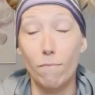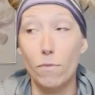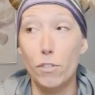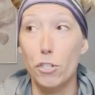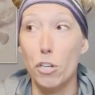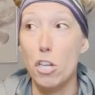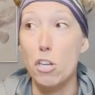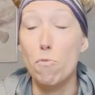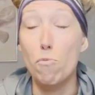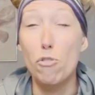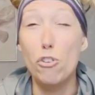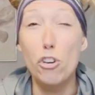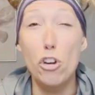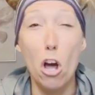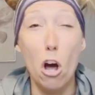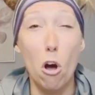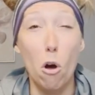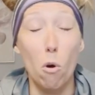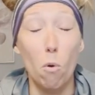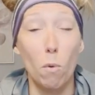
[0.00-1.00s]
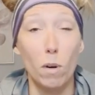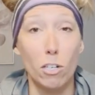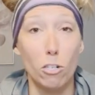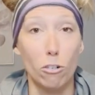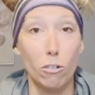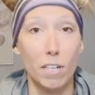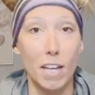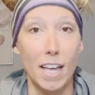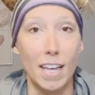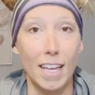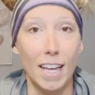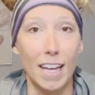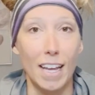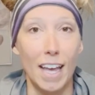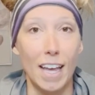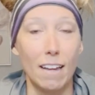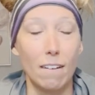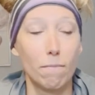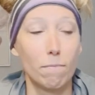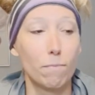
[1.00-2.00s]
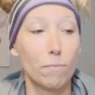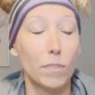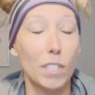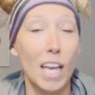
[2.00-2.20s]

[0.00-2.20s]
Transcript: So you know what you're taking in.